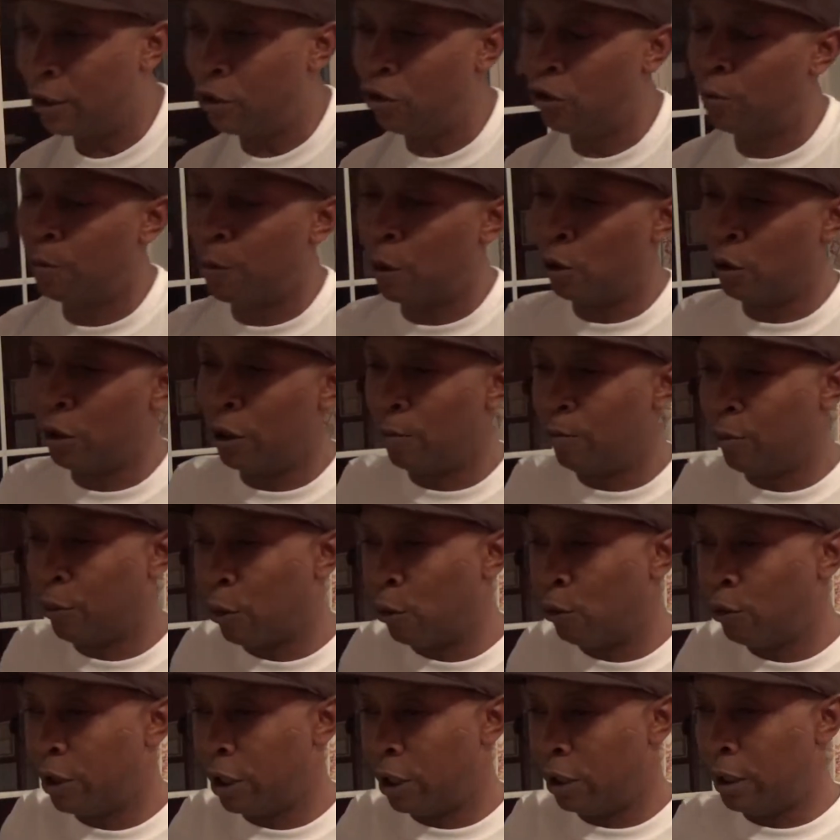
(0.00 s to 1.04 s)
you supposed to
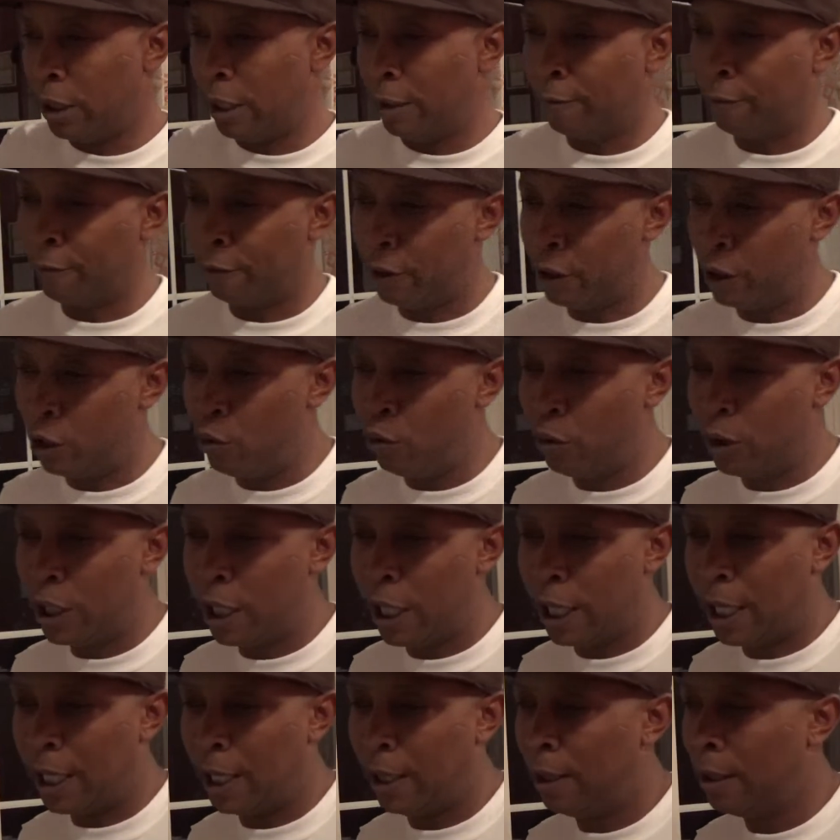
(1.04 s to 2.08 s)
approach it different. You
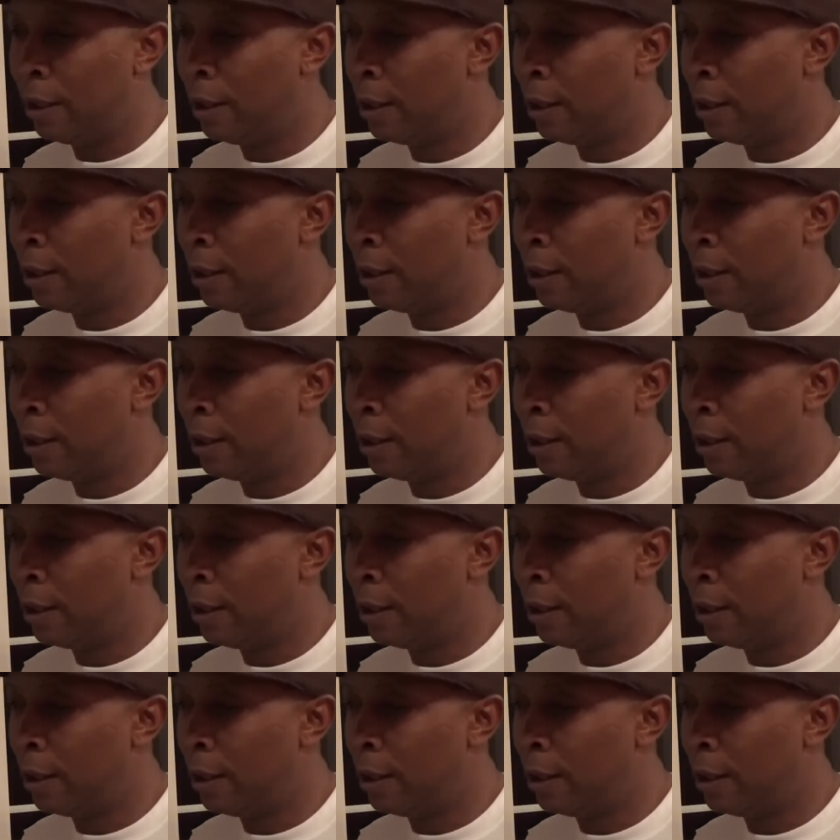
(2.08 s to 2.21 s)
can't